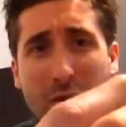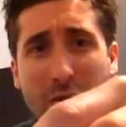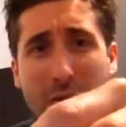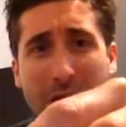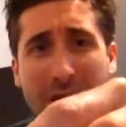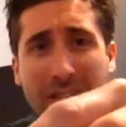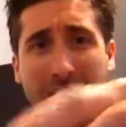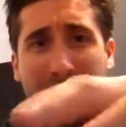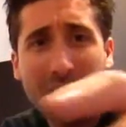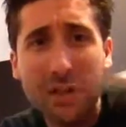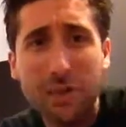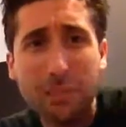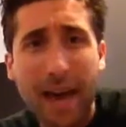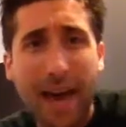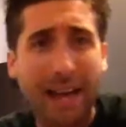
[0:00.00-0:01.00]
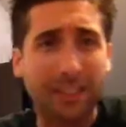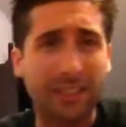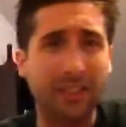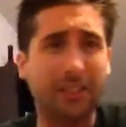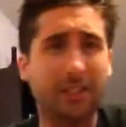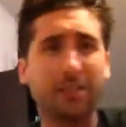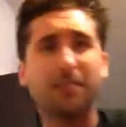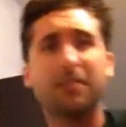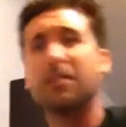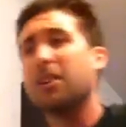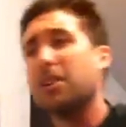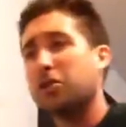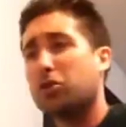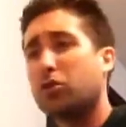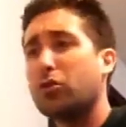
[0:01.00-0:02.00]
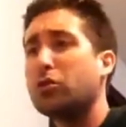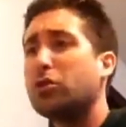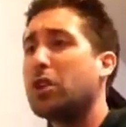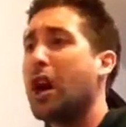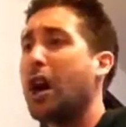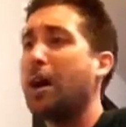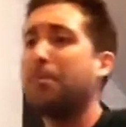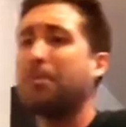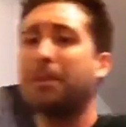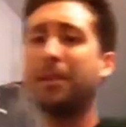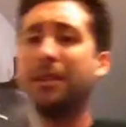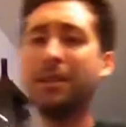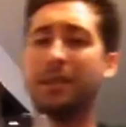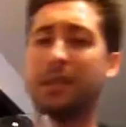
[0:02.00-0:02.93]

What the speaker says: You best expect a screw top.